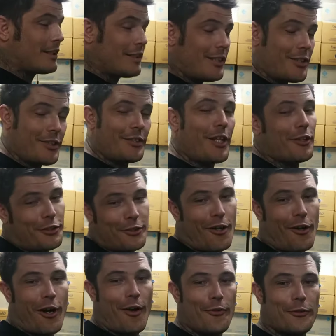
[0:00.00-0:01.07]
Here's another
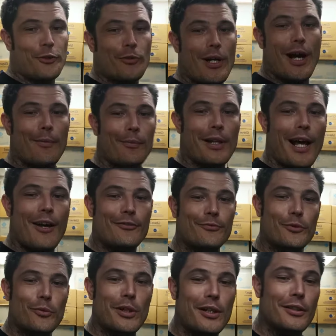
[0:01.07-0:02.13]
song off the new album, Live from
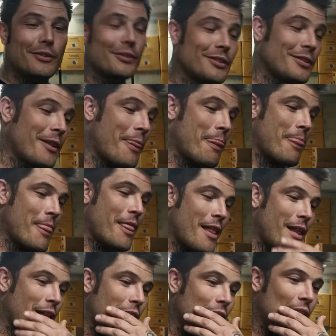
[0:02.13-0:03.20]
the Walls.
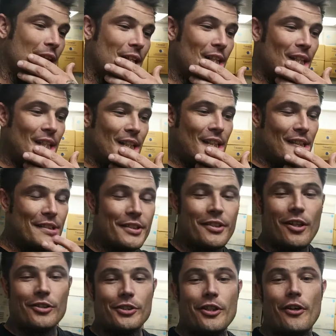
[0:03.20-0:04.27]
This
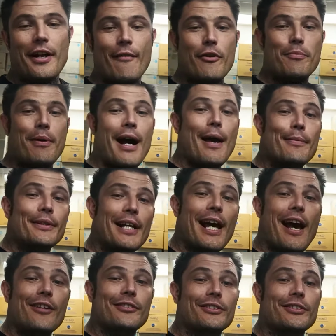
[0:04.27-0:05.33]
song's called Every Pipe in the
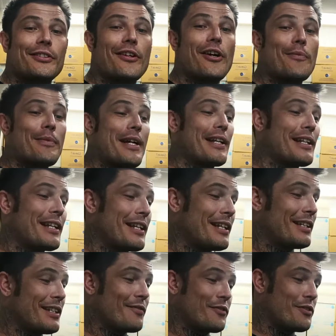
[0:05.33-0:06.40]
House is Gone, man.
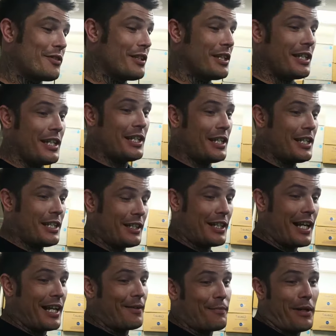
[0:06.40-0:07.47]
And if you,
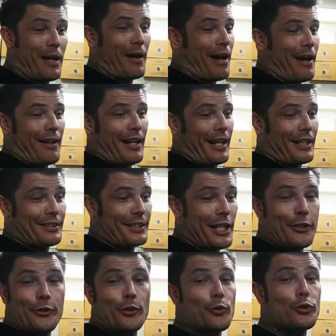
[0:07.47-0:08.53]
like I say,
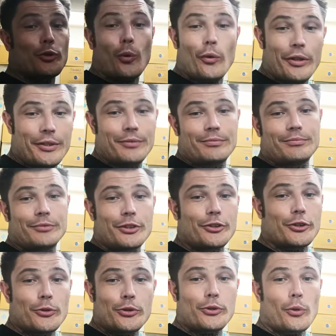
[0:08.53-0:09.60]
true story. It's a
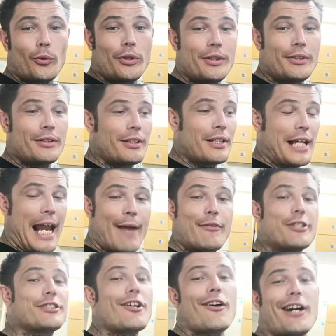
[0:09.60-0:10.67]
true story. Every
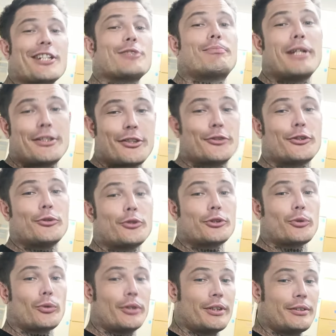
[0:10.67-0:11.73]
song I spit's a true
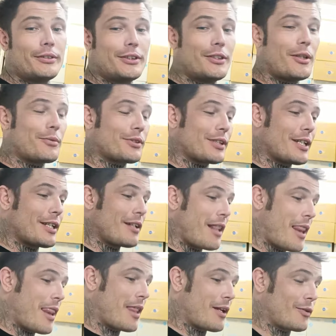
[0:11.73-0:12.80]
story. You know what I'm saying?
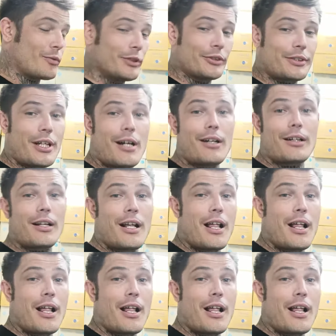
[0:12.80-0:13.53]
Real talk.